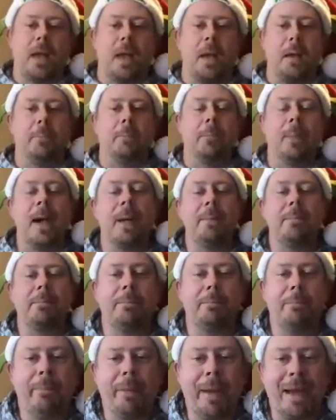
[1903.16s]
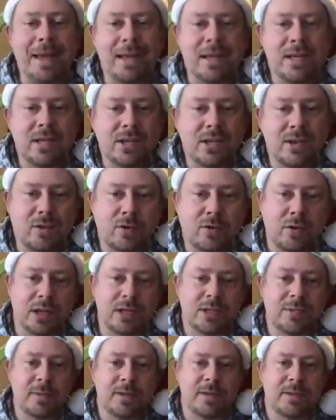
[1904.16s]
My best
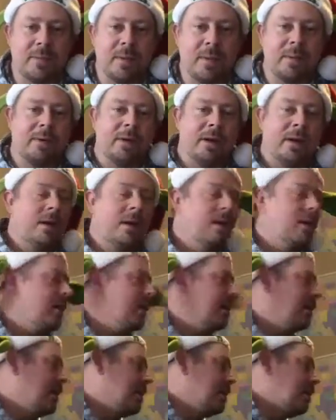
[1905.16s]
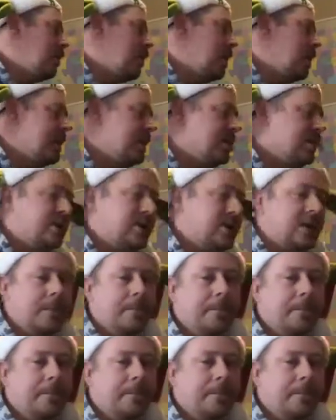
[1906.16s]
Christmas memory was